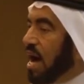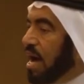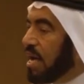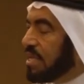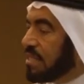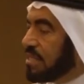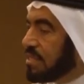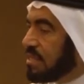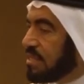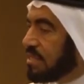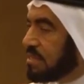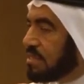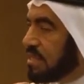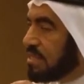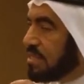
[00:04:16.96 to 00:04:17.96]
I
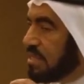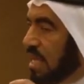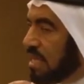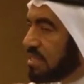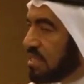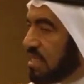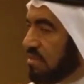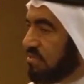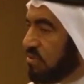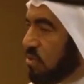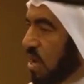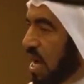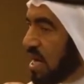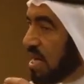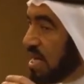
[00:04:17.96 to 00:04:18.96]
did not
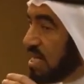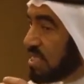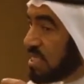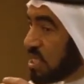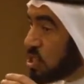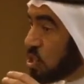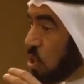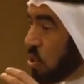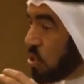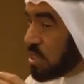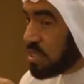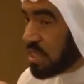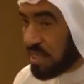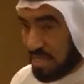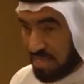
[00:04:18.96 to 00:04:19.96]
give you a religious
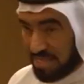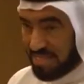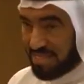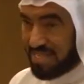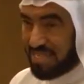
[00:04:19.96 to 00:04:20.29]
order.